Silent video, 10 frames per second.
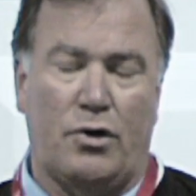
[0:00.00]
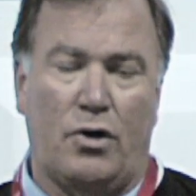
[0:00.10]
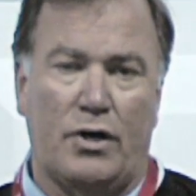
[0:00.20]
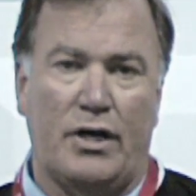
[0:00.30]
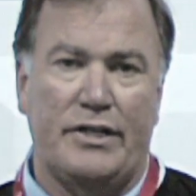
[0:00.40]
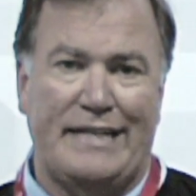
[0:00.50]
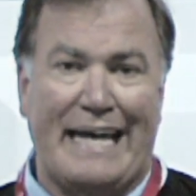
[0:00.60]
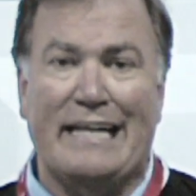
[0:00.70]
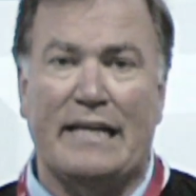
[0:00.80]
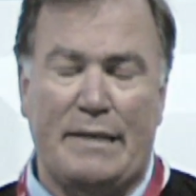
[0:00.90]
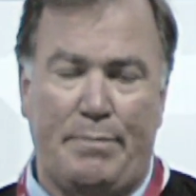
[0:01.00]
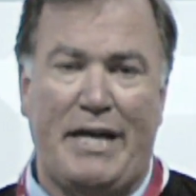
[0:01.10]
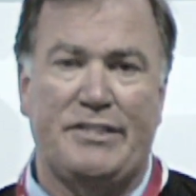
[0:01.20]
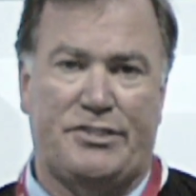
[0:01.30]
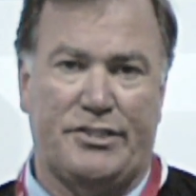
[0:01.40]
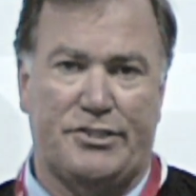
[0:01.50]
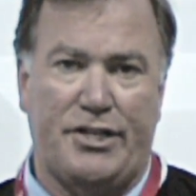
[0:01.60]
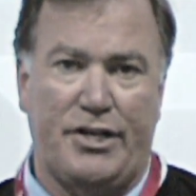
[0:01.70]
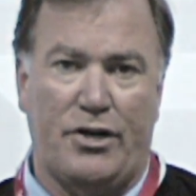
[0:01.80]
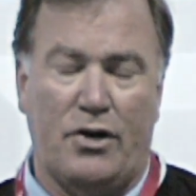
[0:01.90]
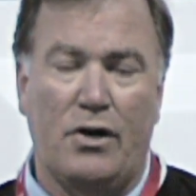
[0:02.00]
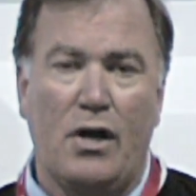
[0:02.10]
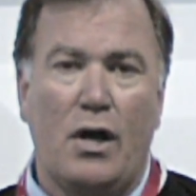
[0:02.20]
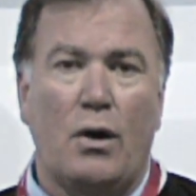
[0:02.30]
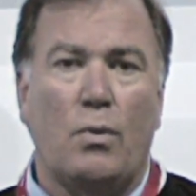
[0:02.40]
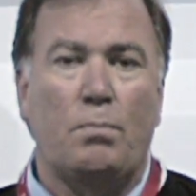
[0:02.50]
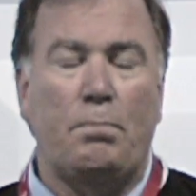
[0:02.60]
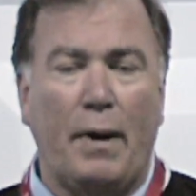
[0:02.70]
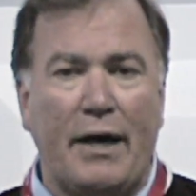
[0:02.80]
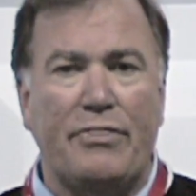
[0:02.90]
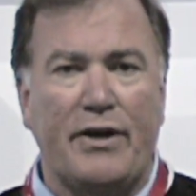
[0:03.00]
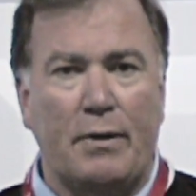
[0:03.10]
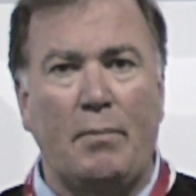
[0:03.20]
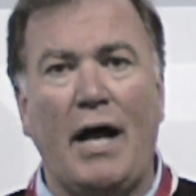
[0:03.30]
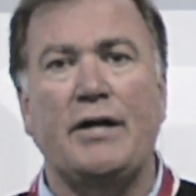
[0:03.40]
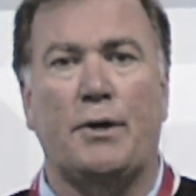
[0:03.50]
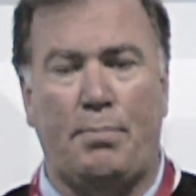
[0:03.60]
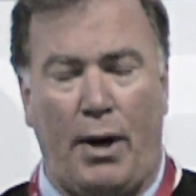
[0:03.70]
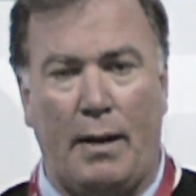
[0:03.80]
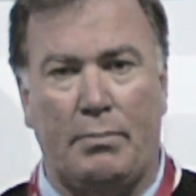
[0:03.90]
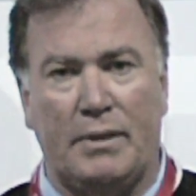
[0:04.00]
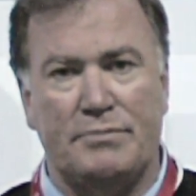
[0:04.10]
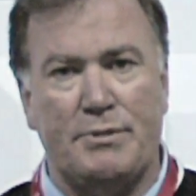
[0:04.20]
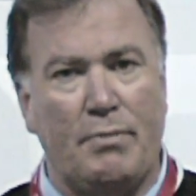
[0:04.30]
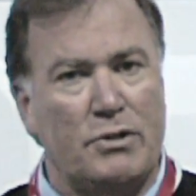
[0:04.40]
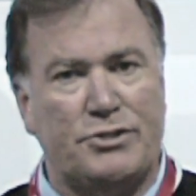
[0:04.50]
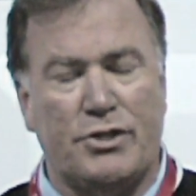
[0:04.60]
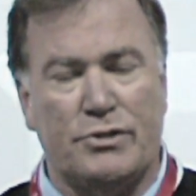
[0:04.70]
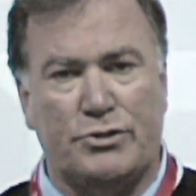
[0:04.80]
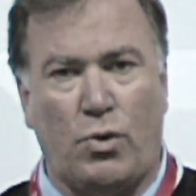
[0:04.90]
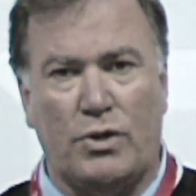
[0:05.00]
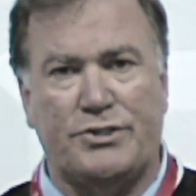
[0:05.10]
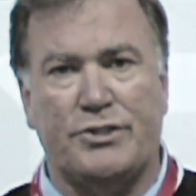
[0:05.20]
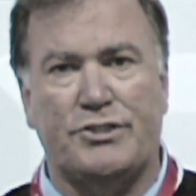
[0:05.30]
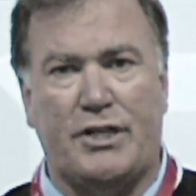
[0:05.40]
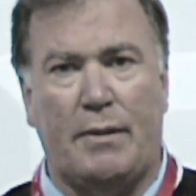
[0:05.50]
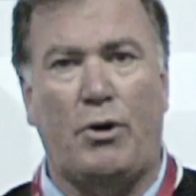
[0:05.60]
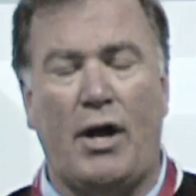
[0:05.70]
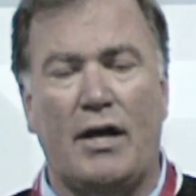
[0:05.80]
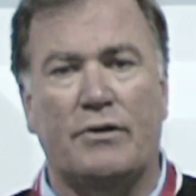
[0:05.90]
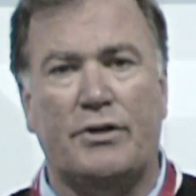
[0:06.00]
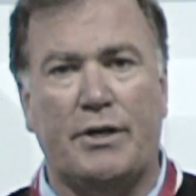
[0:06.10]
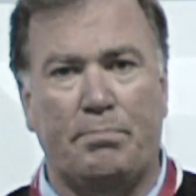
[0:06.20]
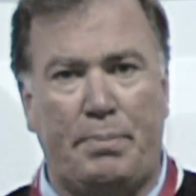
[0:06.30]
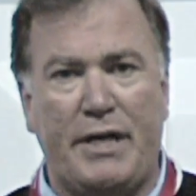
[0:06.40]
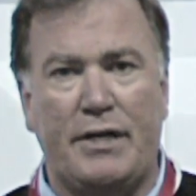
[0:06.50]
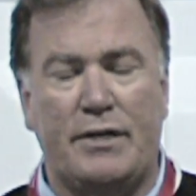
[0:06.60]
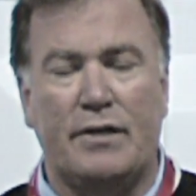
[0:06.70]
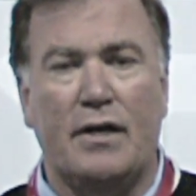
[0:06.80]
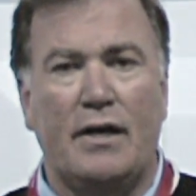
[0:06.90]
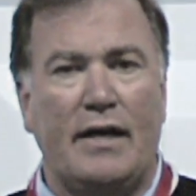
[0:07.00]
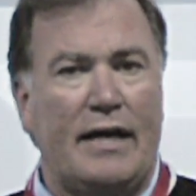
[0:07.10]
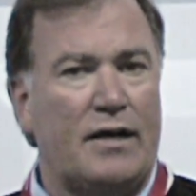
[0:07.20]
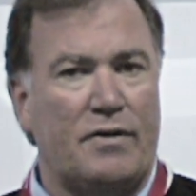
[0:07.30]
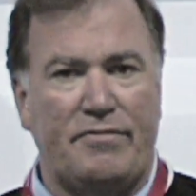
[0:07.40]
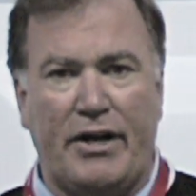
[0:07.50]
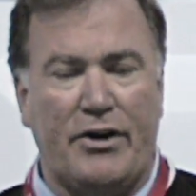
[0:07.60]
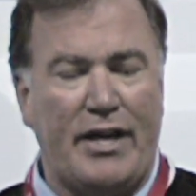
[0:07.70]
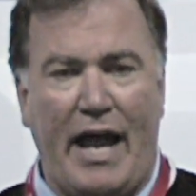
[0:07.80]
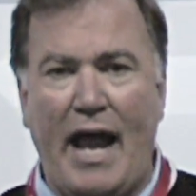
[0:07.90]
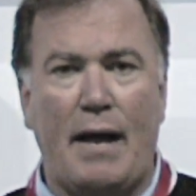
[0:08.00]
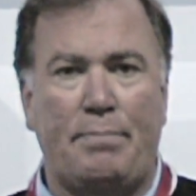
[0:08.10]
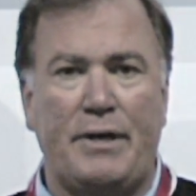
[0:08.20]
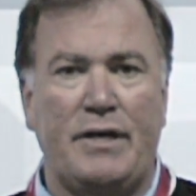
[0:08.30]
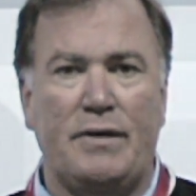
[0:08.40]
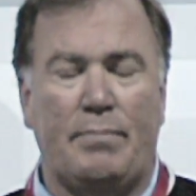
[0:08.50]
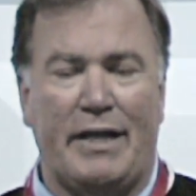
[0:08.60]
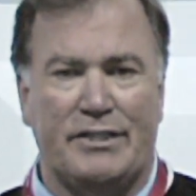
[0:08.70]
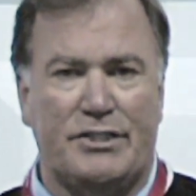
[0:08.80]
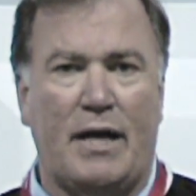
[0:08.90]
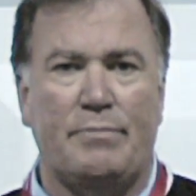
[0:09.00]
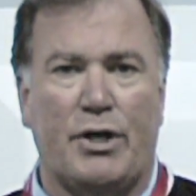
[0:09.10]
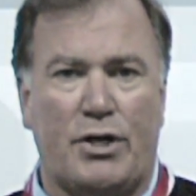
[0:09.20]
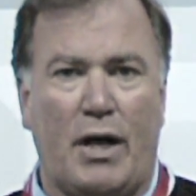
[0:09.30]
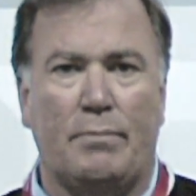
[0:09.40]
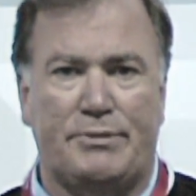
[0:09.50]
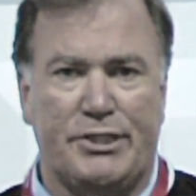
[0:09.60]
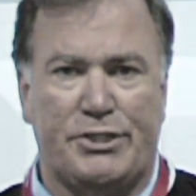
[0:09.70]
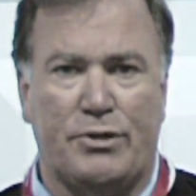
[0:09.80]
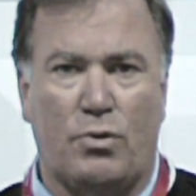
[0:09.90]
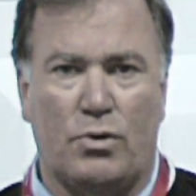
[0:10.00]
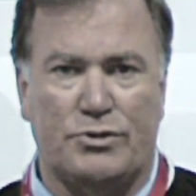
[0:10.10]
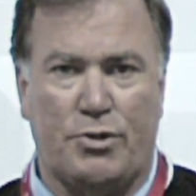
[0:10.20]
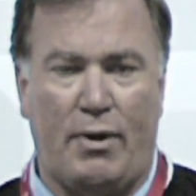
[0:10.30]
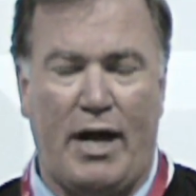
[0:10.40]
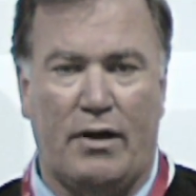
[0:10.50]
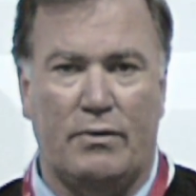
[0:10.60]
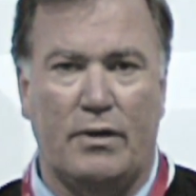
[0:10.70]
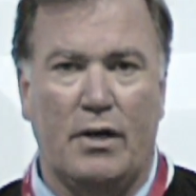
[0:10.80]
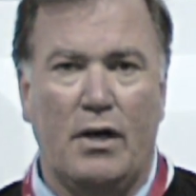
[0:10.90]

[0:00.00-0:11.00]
on a daily basis here. But they're minor problems. Most of those horses come around, compete, and are very happy by the time their competition rolls around.